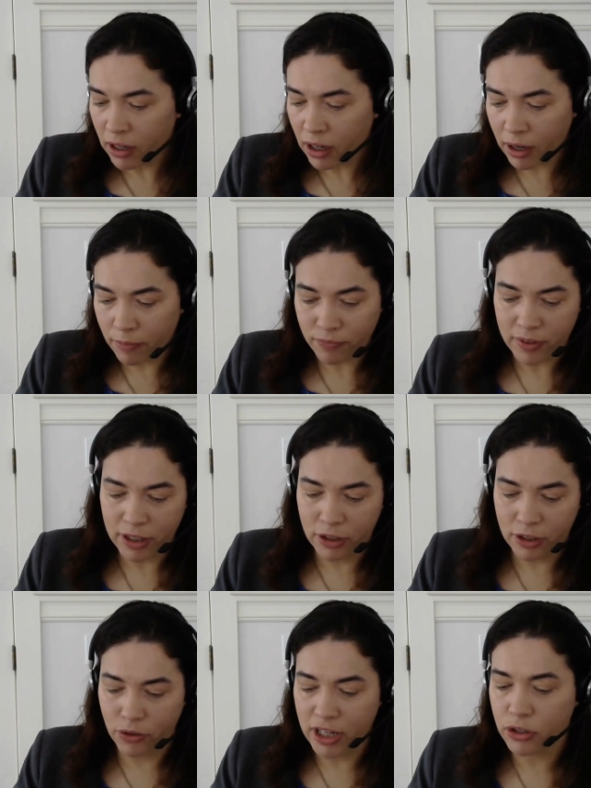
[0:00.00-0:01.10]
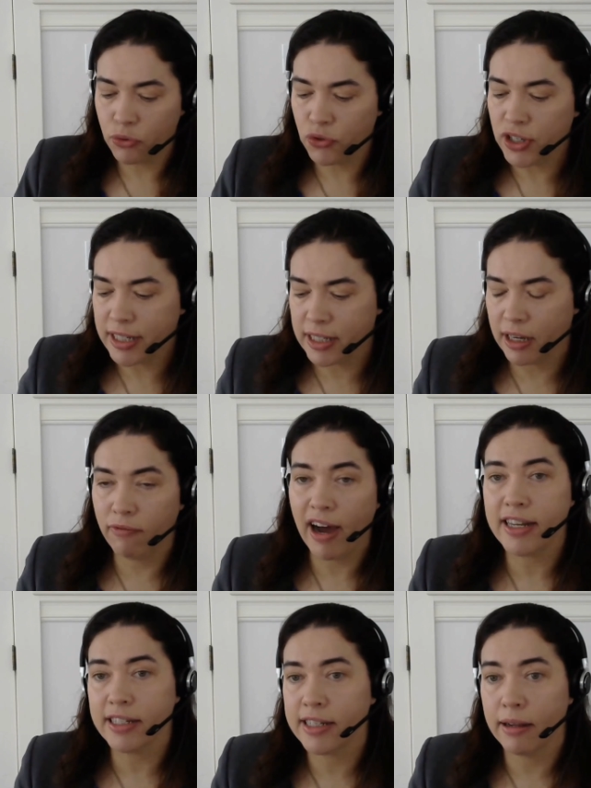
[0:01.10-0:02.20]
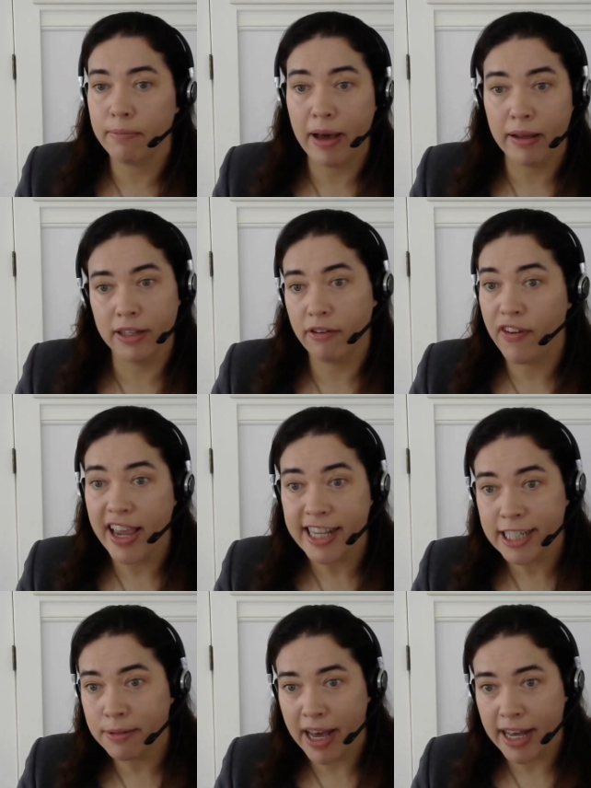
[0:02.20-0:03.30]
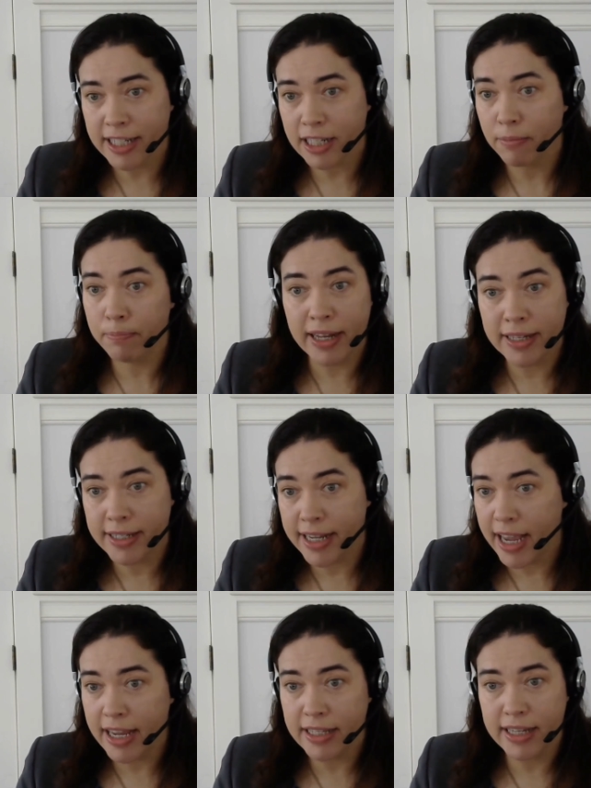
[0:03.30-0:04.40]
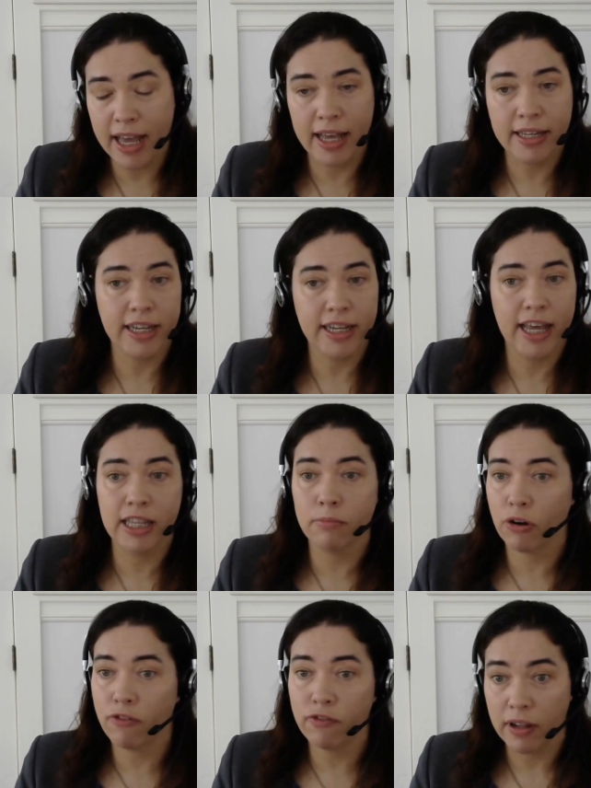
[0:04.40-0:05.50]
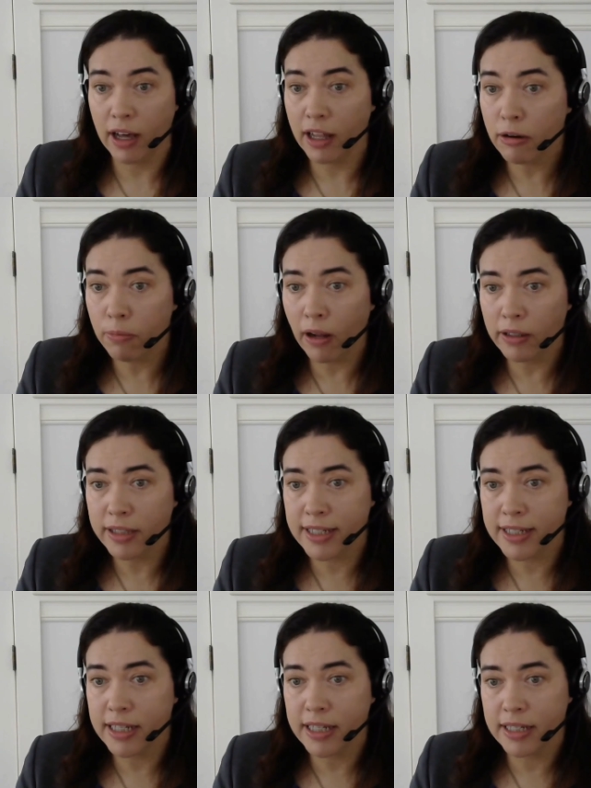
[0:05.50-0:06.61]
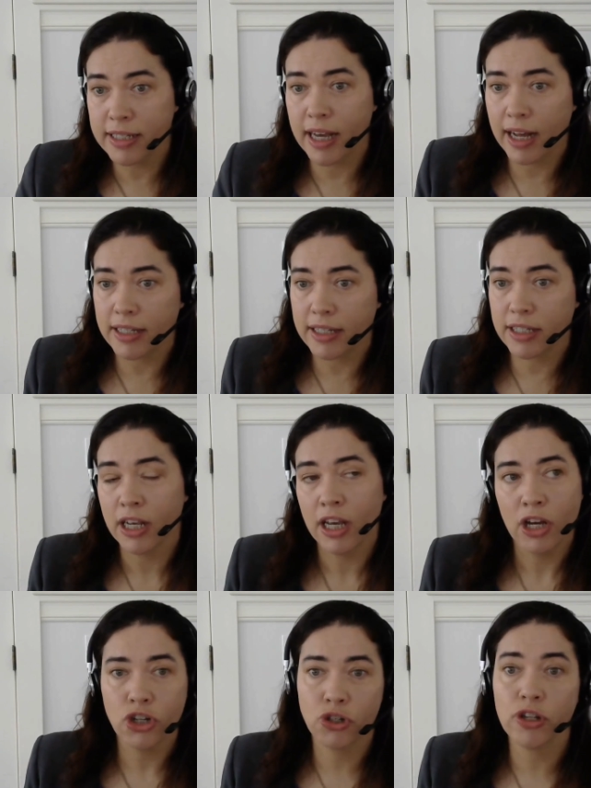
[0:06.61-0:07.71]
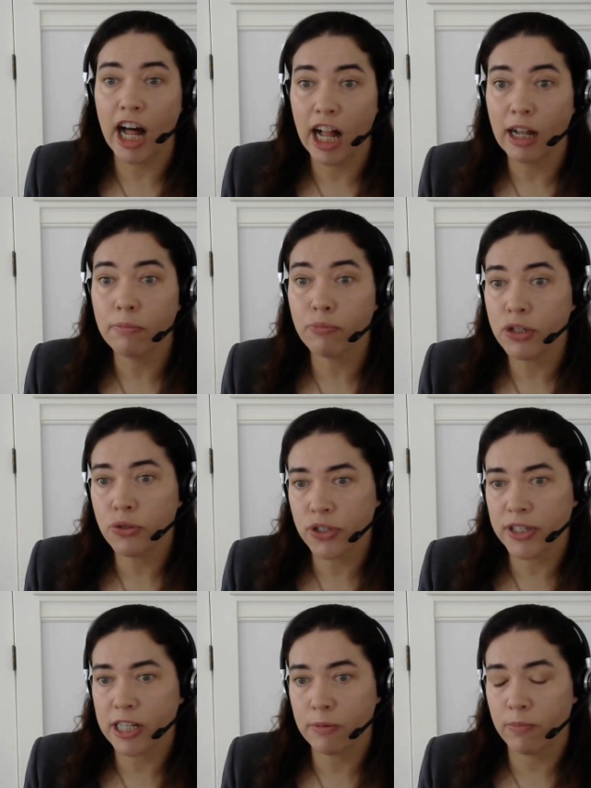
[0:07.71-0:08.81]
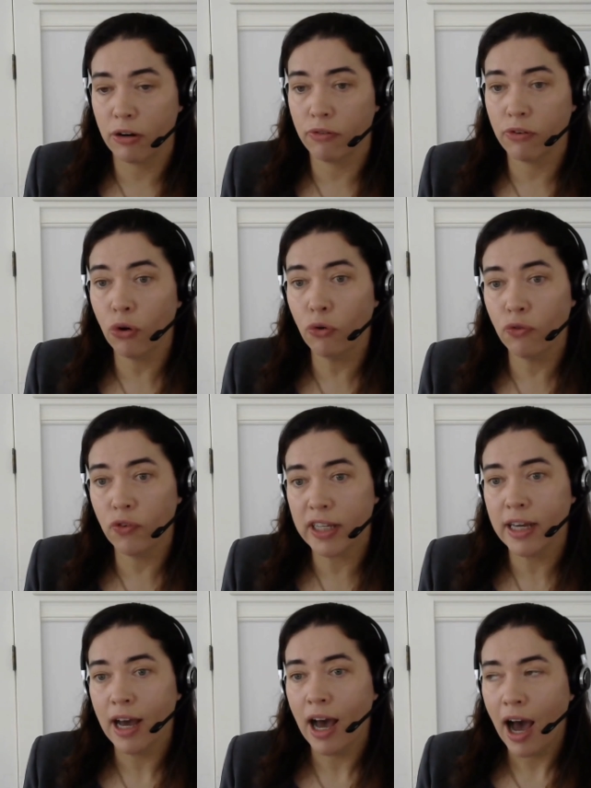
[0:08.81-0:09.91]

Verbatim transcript: um, you know, increased, the widen the, the face mask mandate and a number of other policies that should help reduce the spread of COVID.